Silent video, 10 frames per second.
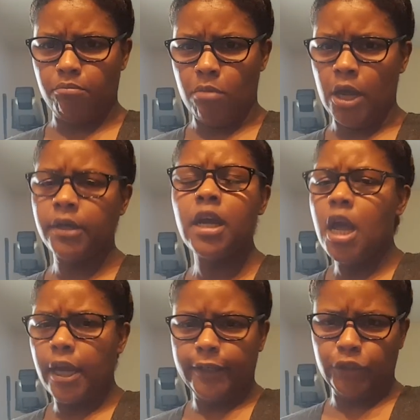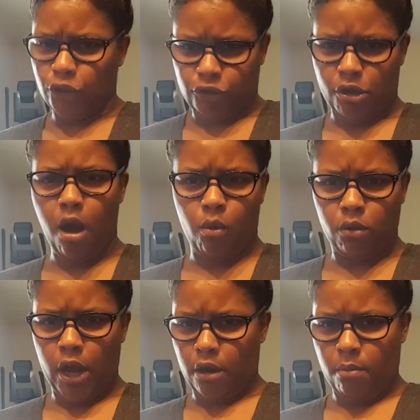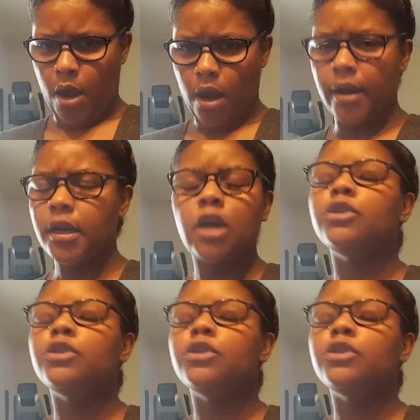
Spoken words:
men and it just sound like a man.